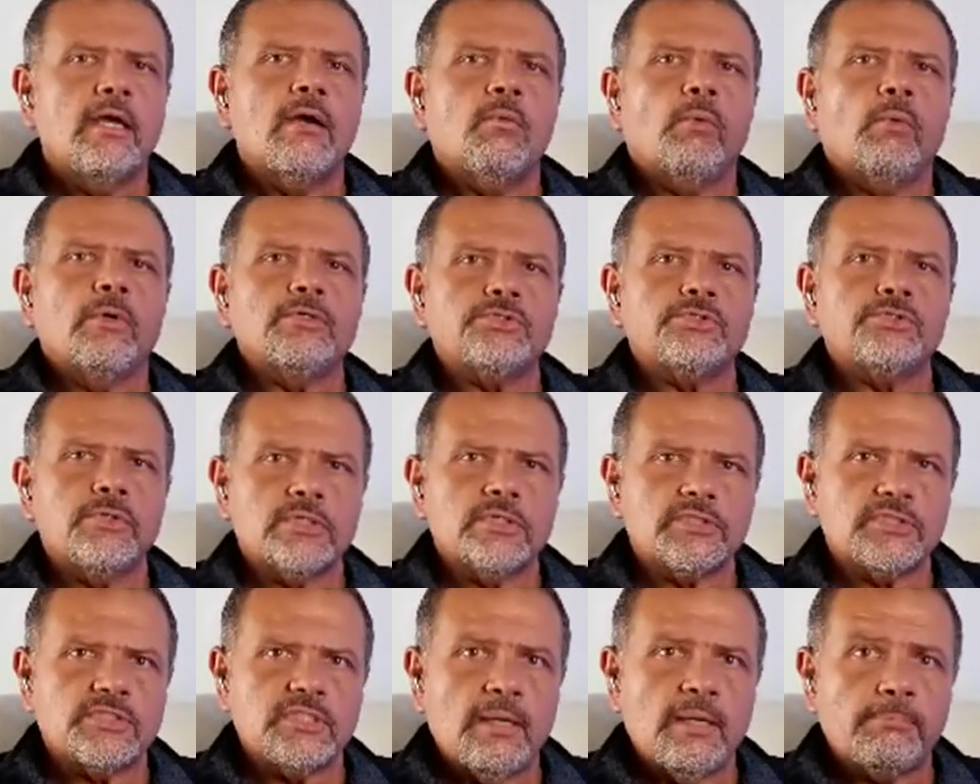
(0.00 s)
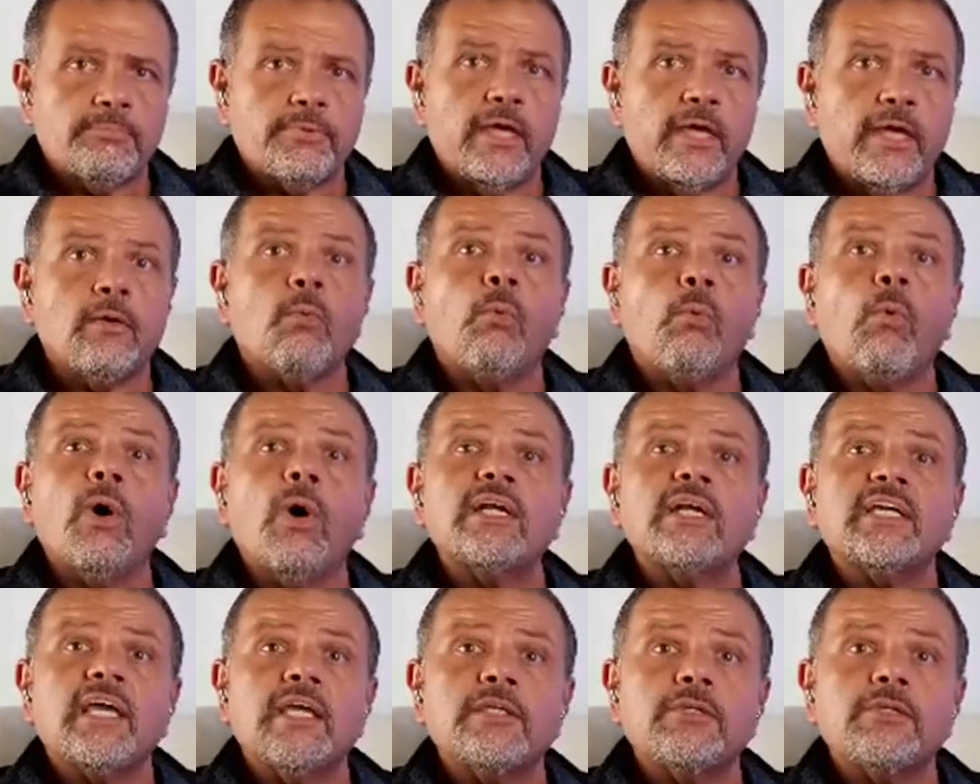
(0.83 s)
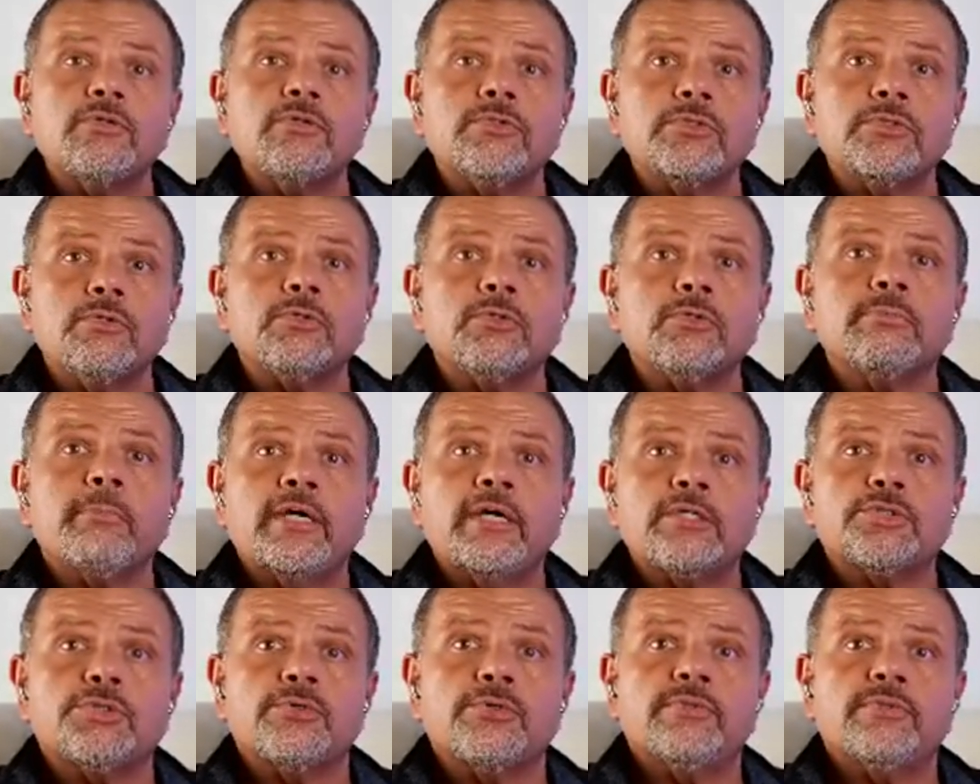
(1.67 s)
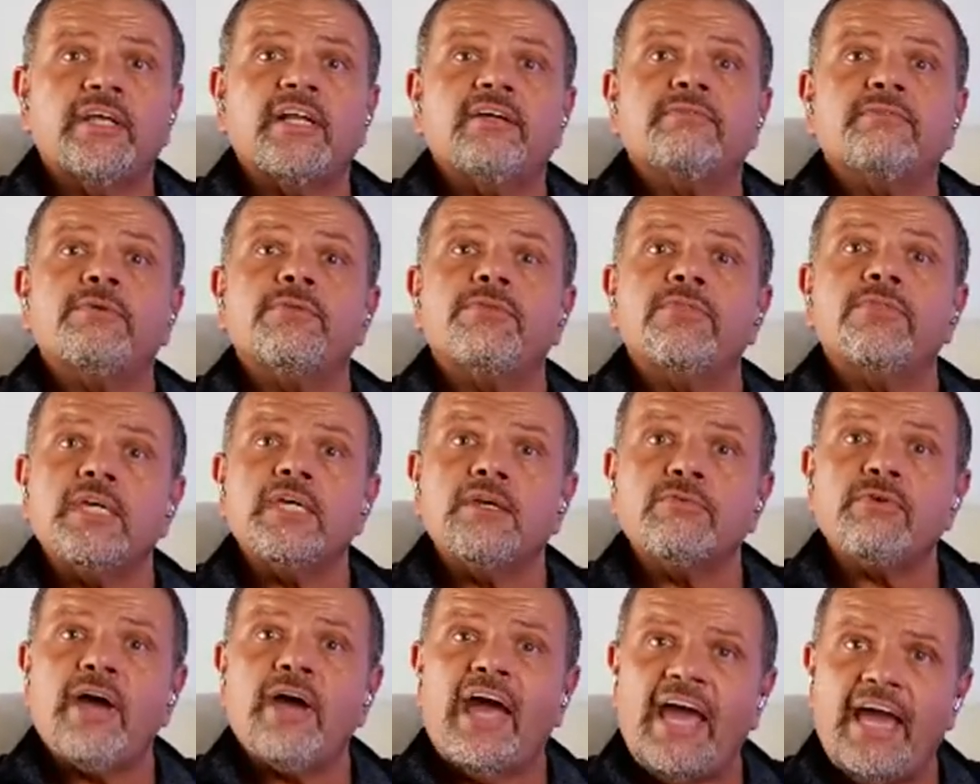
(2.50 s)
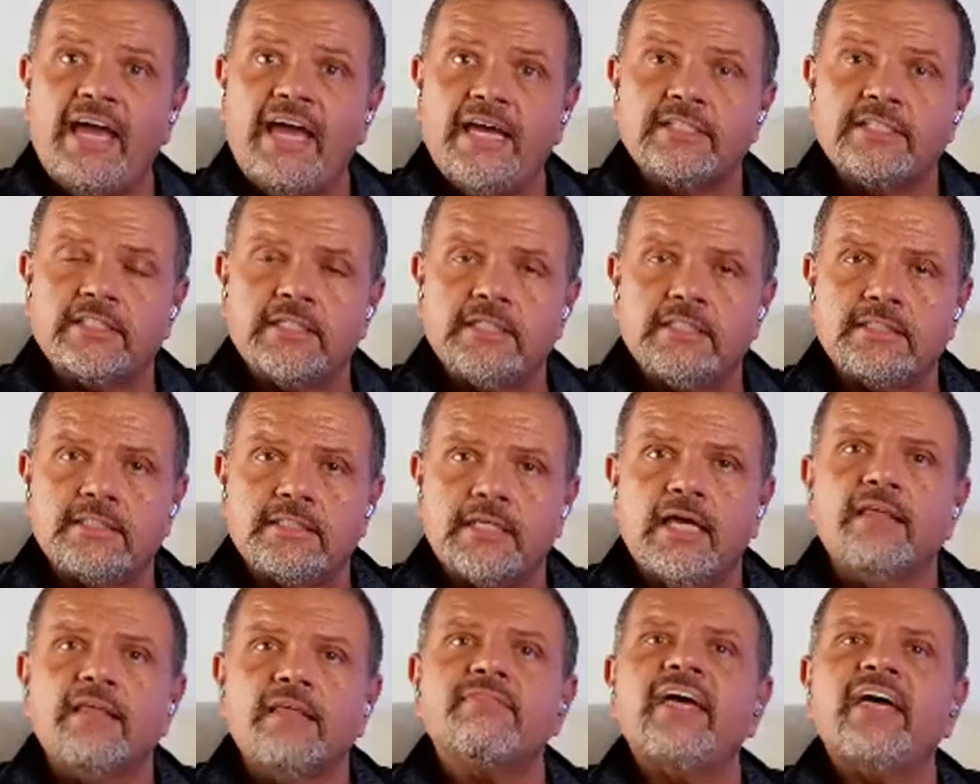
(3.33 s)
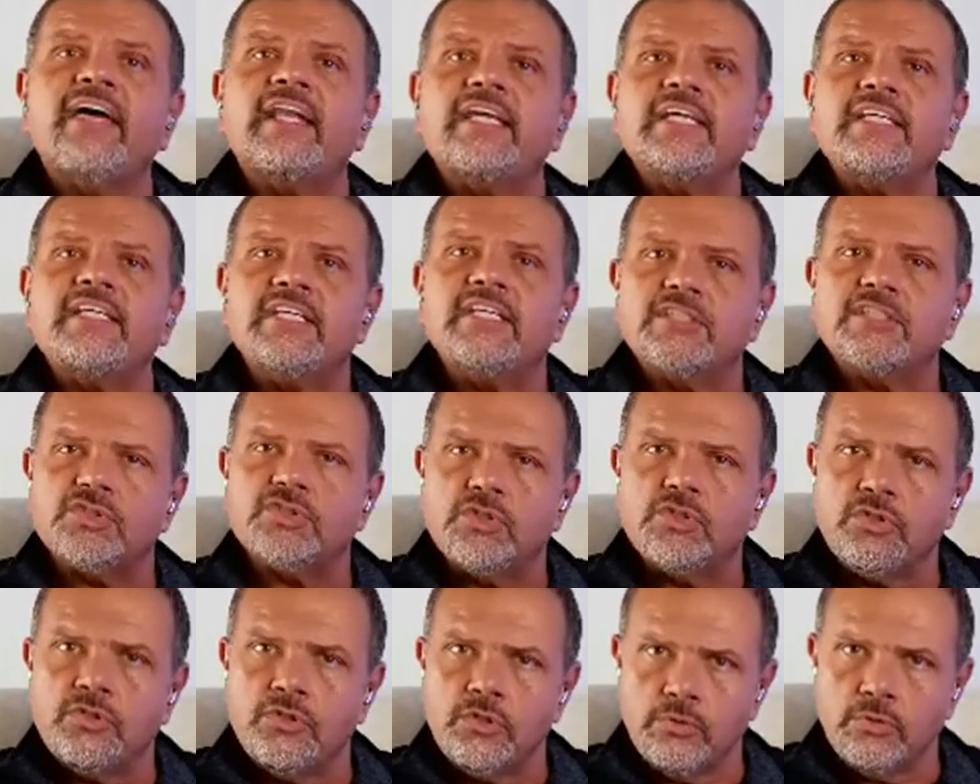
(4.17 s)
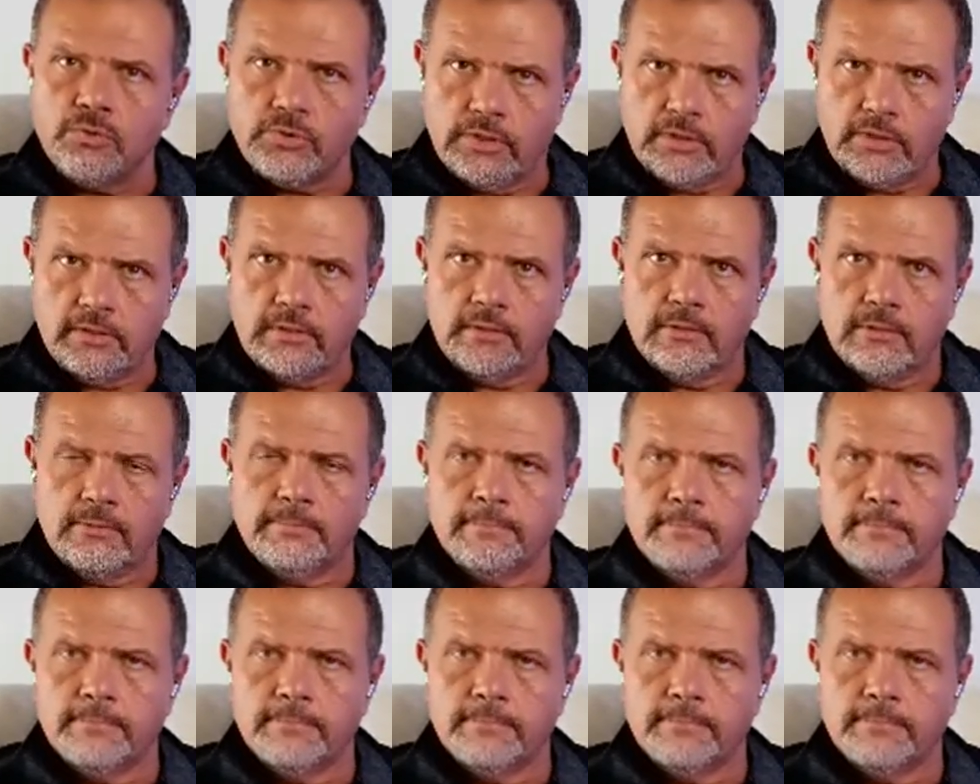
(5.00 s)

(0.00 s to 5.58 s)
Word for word: Once you accept that, what can you do to make sure that if a thief has it, that he doesn't use it?